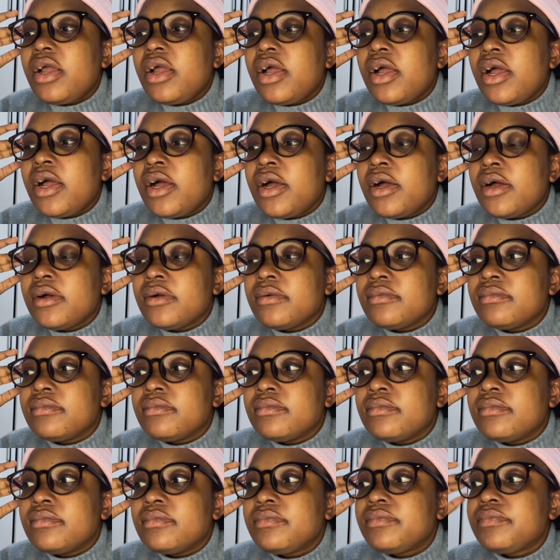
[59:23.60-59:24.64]

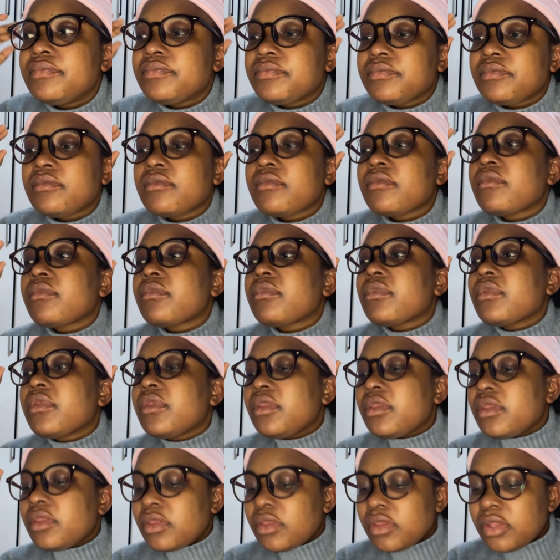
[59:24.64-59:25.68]
um,
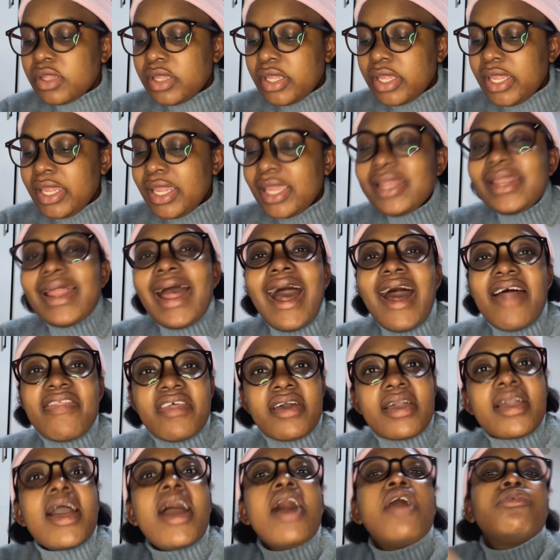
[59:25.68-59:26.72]
in
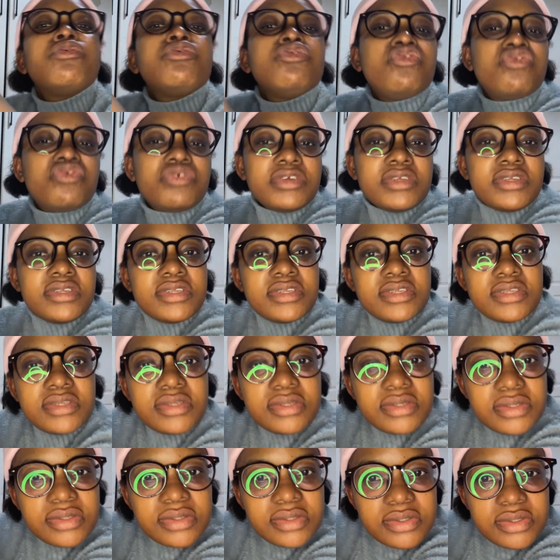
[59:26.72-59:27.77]
other countries,
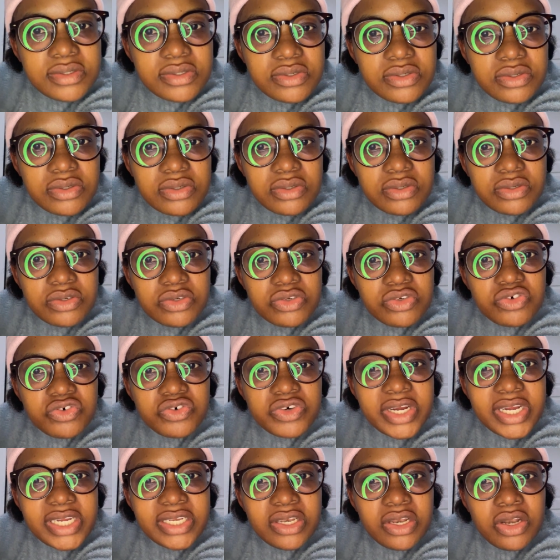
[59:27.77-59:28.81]

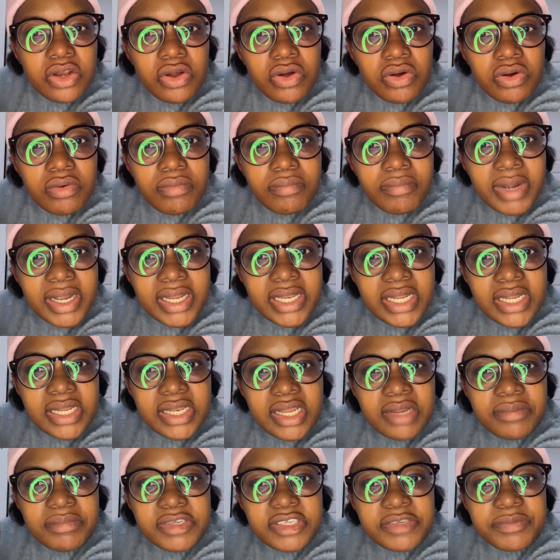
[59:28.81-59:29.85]
trade law. My
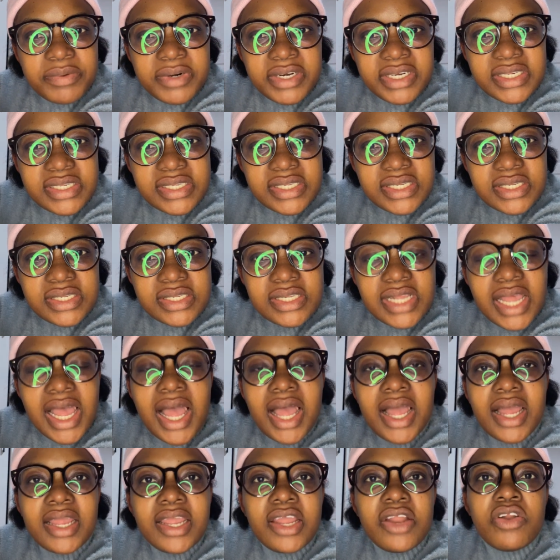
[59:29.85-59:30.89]
nickname is Princess.
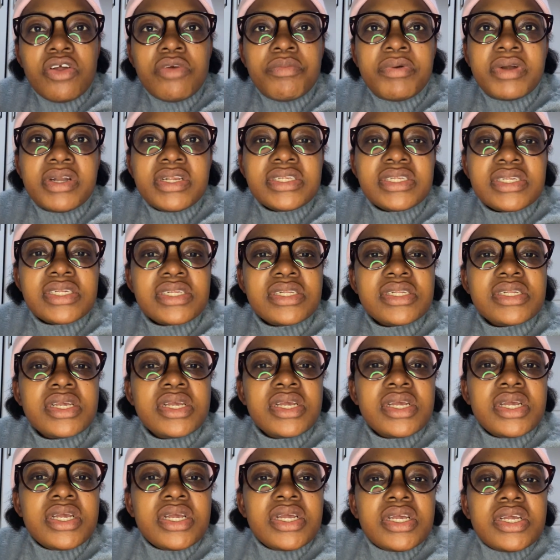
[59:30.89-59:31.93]
Ah, hello, Princess.
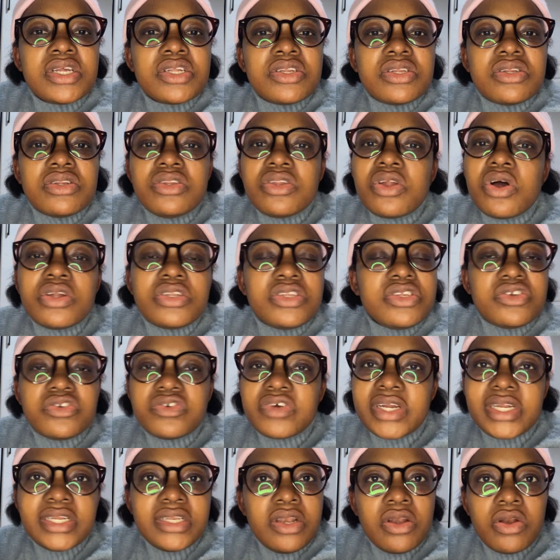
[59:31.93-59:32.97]
Not
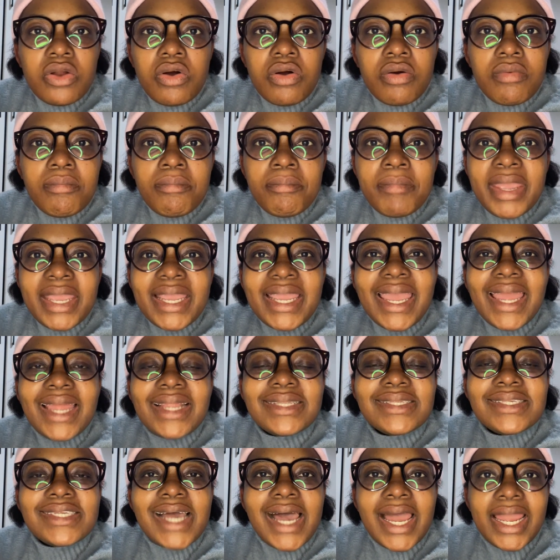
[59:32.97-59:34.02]
trade law,
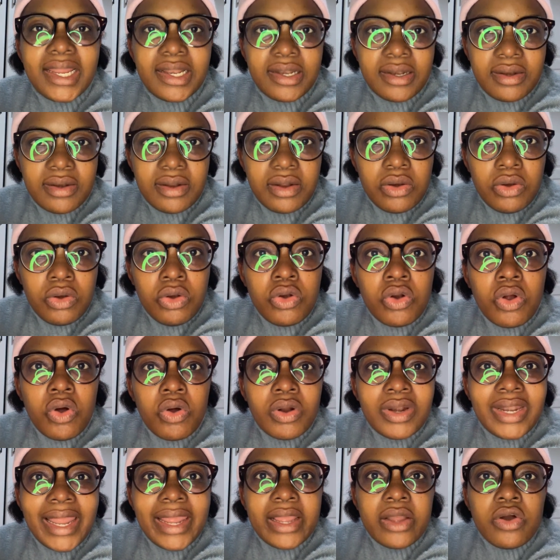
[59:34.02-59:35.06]
mercantile law,
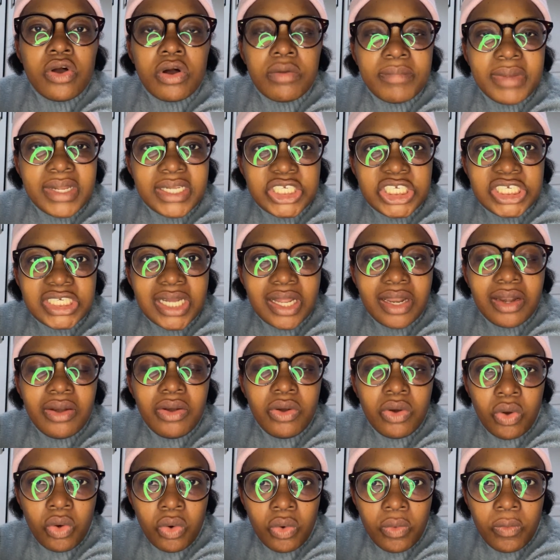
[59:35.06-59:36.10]
like commercial
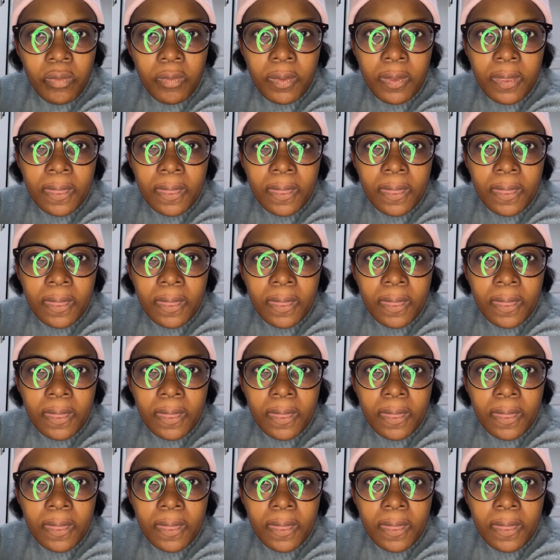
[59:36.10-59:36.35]
law,